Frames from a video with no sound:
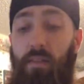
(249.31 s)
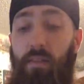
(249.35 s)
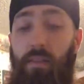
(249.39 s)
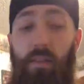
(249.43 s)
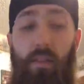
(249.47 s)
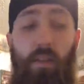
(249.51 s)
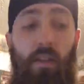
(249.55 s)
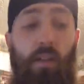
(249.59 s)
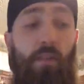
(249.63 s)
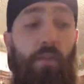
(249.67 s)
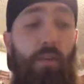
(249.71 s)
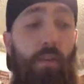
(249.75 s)

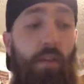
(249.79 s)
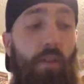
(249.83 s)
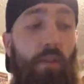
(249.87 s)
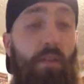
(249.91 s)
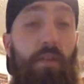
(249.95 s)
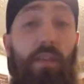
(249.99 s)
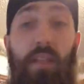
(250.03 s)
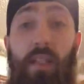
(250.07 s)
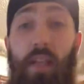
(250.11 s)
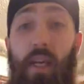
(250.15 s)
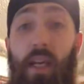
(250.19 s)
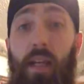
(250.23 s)
You don't have to
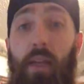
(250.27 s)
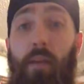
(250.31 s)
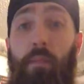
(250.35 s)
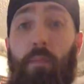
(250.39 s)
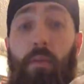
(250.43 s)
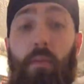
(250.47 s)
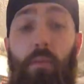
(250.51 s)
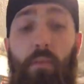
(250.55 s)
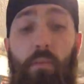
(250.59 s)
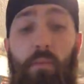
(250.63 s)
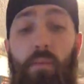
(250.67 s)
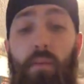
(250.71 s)
use tape,
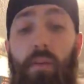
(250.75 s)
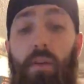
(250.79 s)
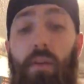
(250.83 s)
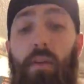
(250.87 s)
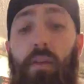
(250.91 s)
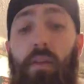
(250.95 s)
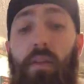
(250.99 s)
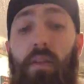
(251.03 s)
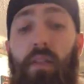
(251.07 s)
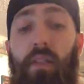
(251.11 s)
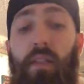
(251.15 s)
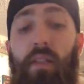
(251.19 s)
but
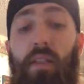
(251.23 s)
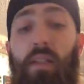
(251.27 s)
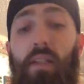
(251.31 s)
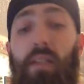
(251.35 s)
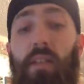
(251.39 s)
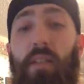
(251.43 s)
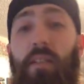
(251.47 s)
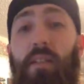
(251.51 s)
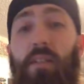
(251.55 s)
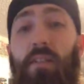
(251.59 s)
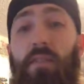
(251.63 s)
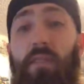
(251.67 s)

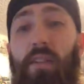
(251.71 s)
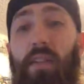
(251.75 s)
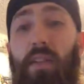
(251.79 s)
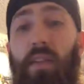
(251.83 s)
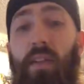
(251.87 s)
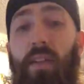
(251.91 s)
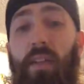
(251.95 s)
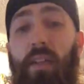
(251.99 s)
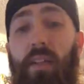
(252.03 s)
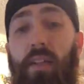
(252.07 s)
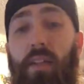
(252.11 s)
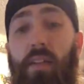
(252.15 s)

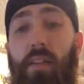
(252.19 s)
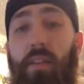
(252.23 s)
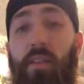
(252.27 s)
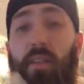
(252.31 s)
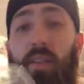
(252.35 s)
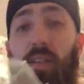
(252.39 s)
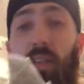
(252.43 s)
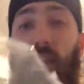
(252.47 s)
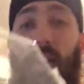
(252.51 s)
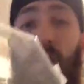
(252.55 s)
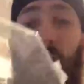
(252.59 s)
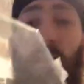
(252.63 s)
you can
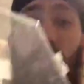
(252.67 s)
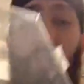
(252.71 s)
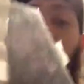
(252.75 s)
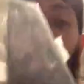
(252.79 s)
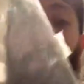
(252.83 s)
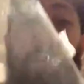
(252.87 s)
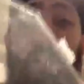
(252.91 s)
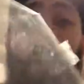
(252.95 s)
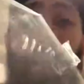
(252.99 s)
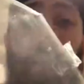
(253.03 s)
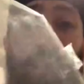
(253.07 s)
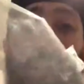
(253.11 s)
see there's
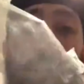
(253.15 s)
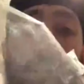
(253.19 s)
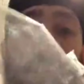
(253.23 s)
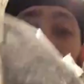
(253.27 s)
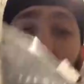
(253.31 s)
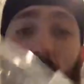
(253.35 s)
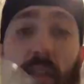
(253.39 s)
waves in